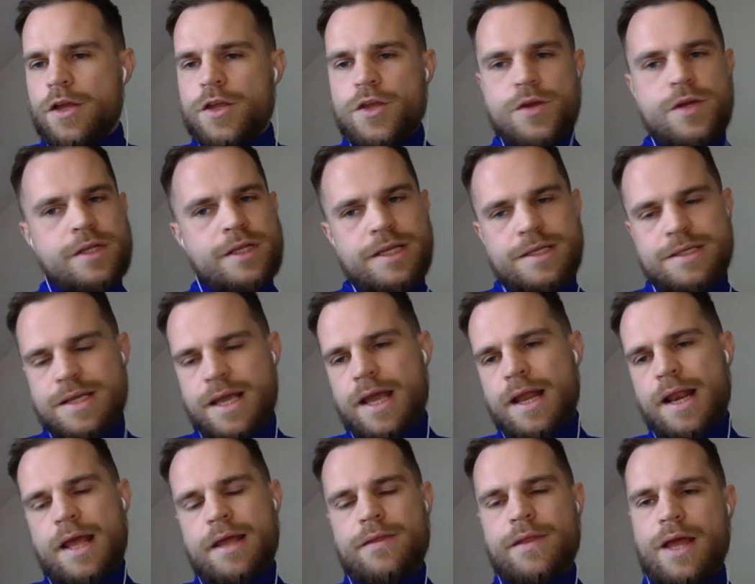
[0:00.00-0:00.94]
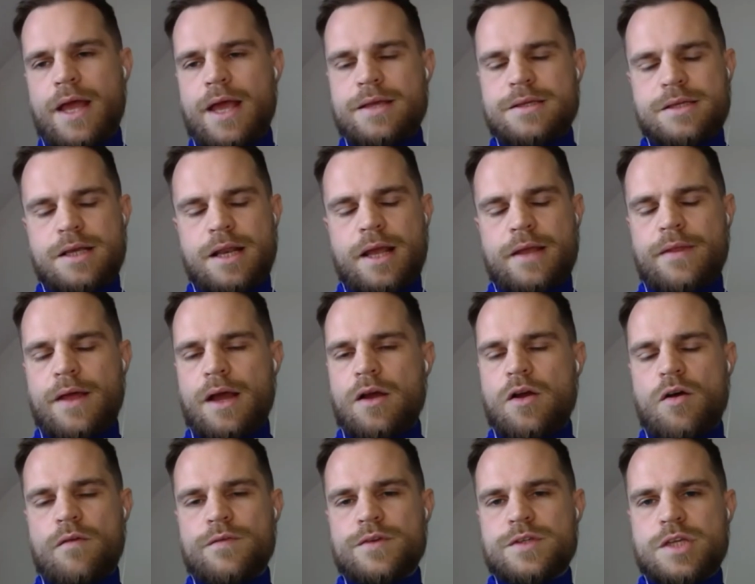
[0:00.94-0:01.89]
you can escalate that
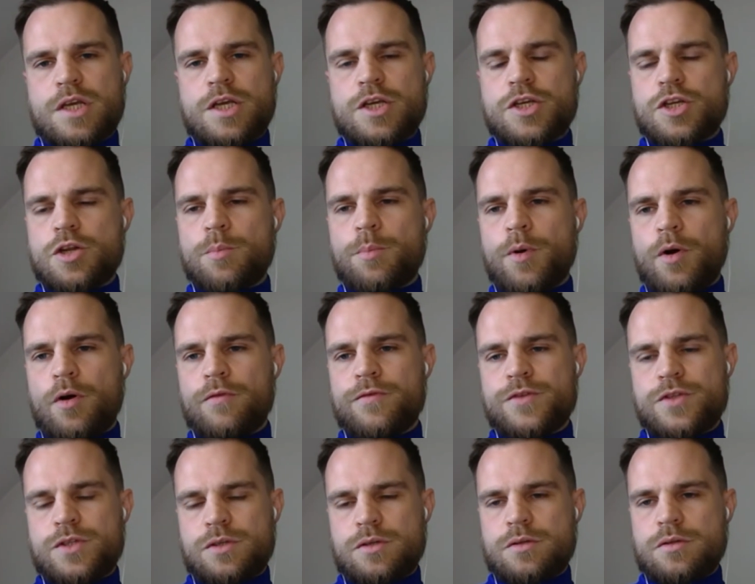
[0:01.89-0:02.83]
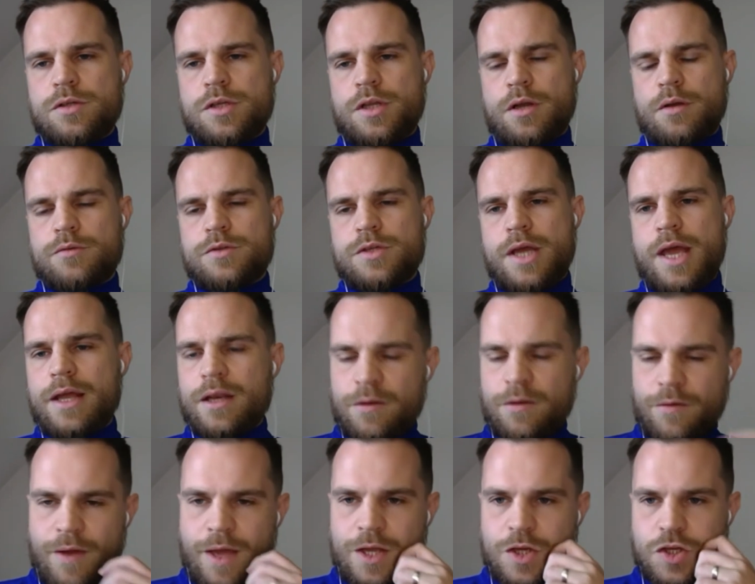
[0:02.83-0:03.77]
conversation above to head
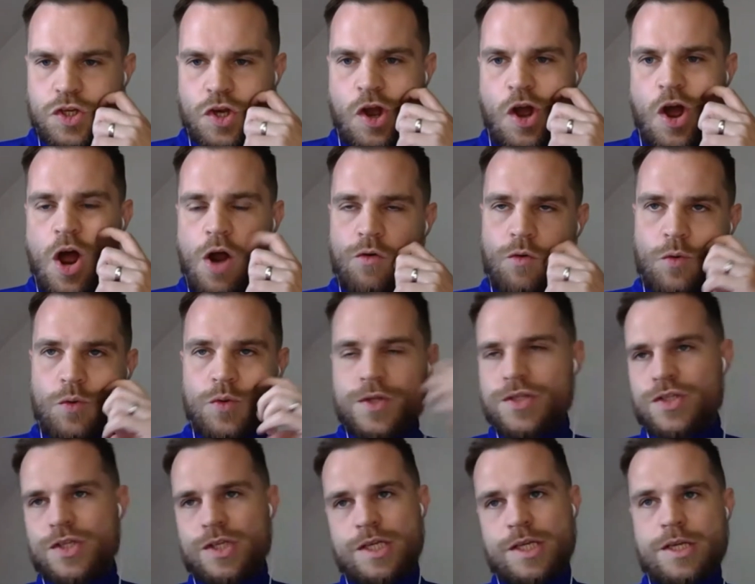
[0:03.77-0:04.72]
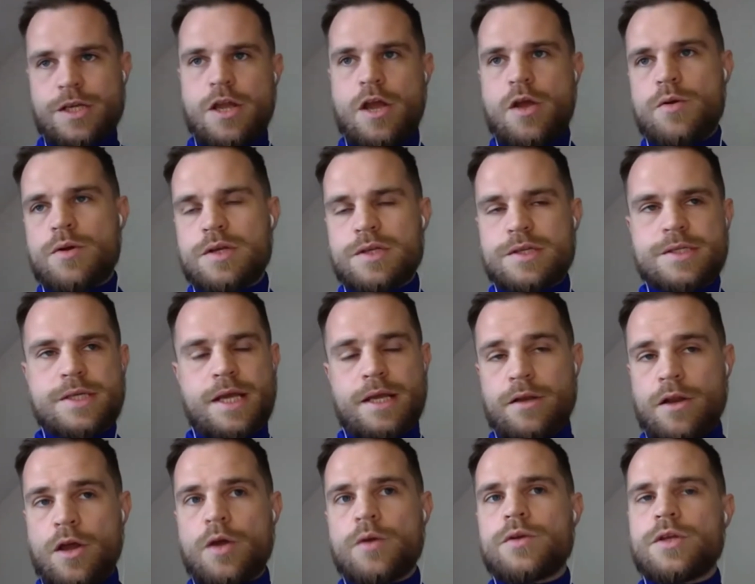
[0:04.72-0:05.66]
of HR, or the CEO can say,
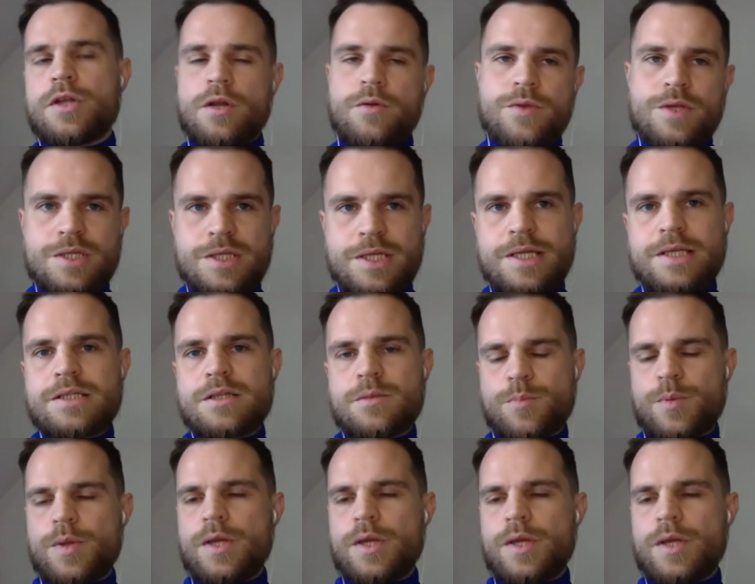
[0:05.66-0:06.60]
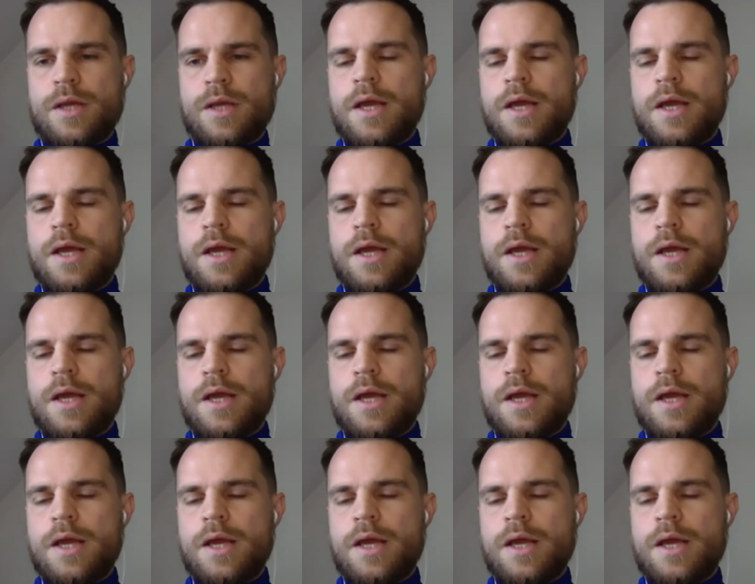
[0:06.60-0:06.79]
no, this needs to be,